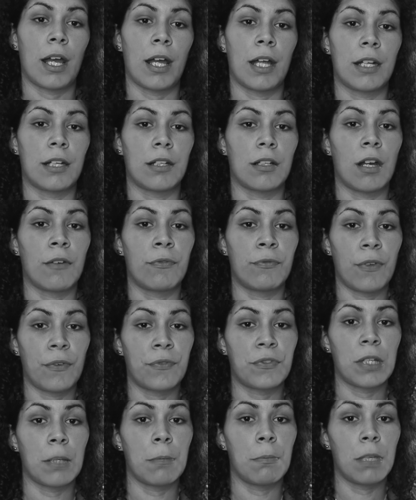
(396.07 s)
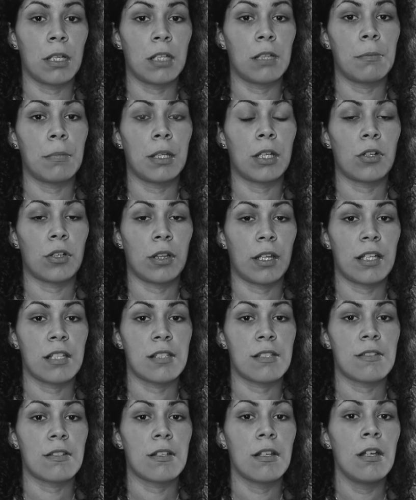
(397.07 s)
and a 50mm
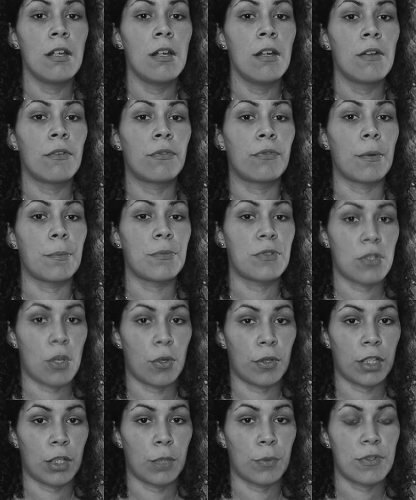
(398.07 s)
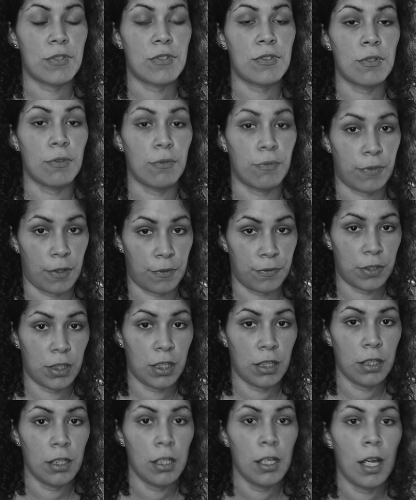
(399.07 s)
lens from Sony was
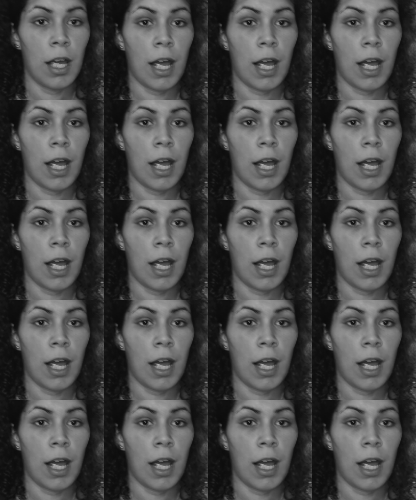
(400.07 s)
$250,